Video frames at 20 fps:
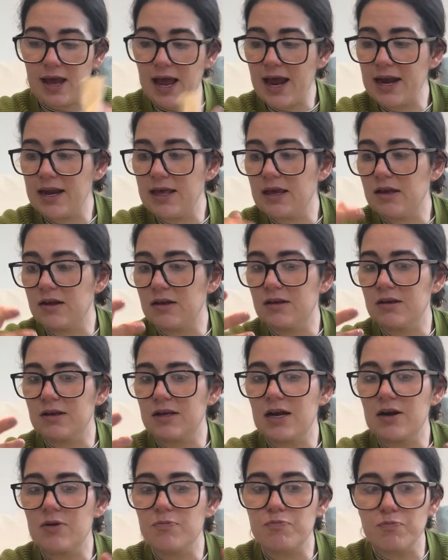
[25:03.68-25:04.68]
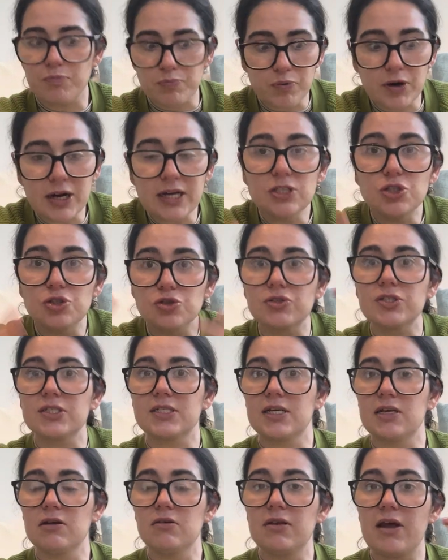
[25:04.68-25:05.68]
and it kind of brings your
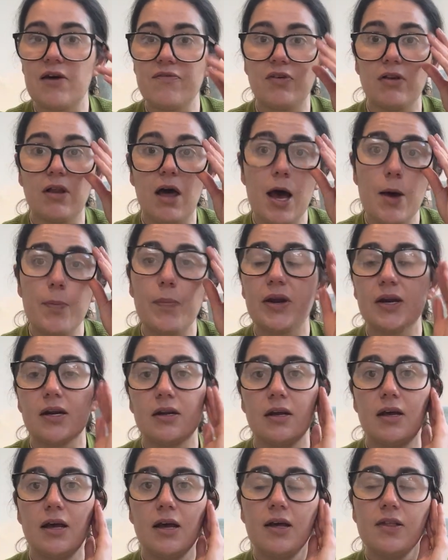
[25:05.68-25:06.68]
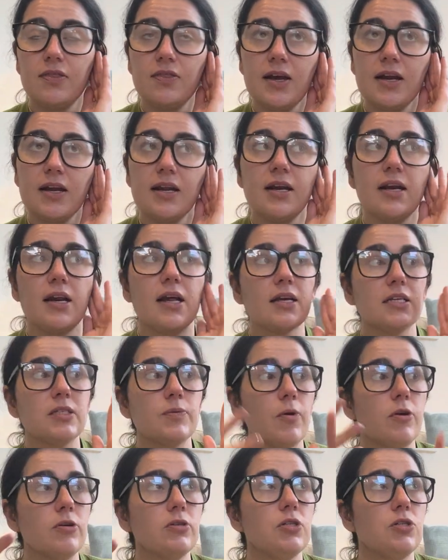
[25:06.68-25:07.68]
skill level up, and then it
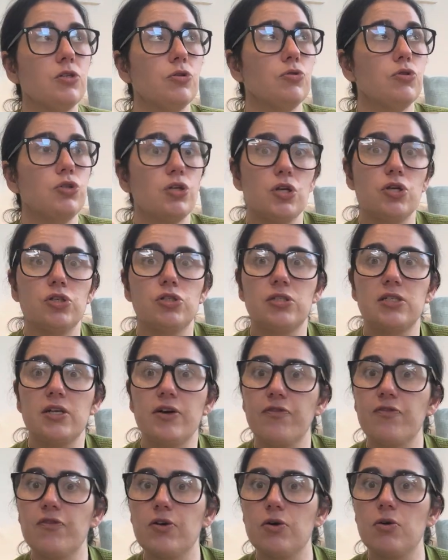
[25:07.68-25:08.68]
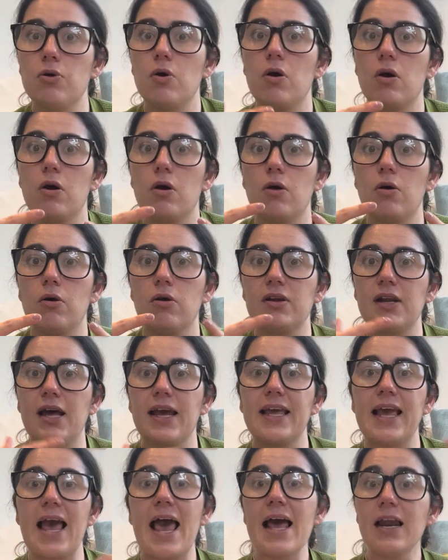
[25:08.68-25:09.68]
exposes you to different
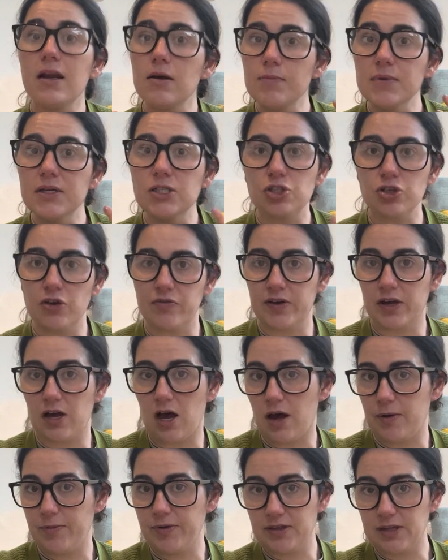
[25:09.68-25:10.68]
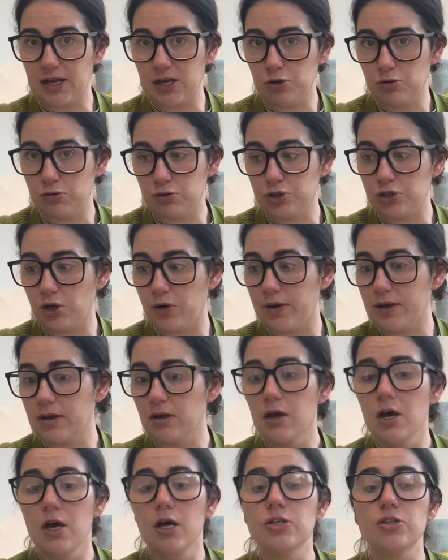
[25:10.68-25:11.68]
like elements of a garment that you're sewing.
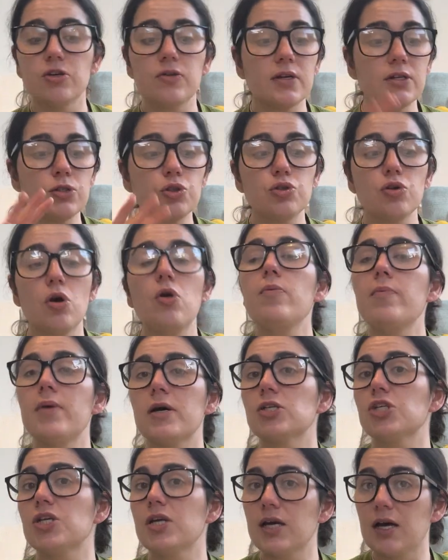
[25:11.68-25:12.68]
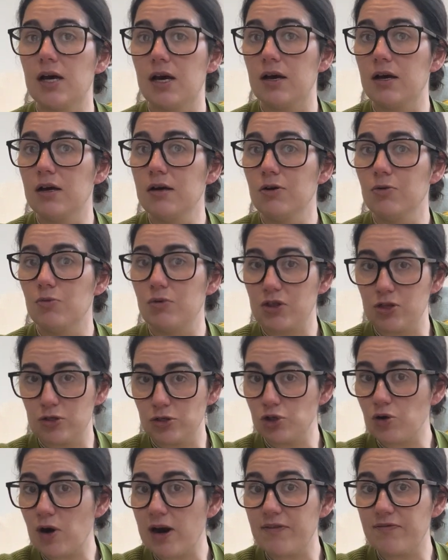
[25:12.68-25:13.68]
So there's so much here with your
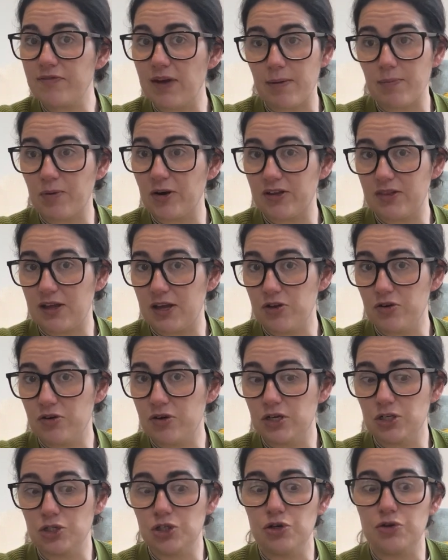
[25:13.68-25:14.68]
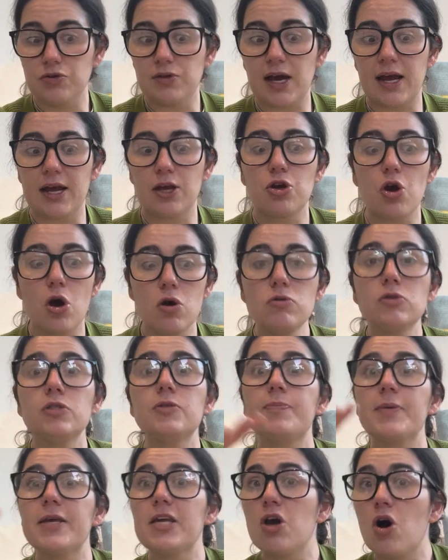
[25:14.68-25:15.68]
scrap fabric that you can do that goes
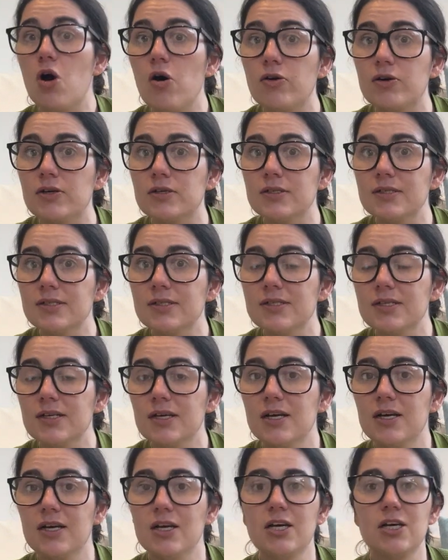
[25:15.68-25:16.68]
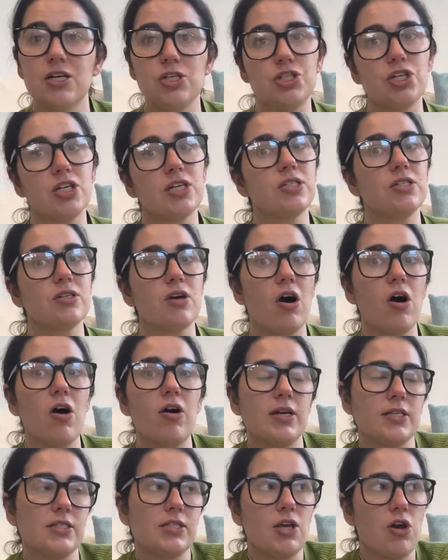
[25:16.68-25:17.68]
beyond just, oh,
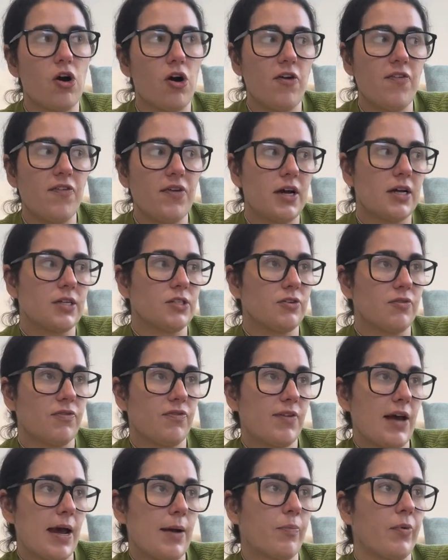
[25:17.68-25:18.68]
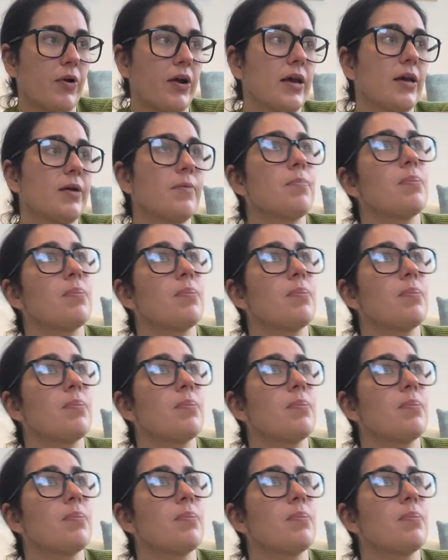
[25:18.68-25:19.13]
it's the offcuts of fabric.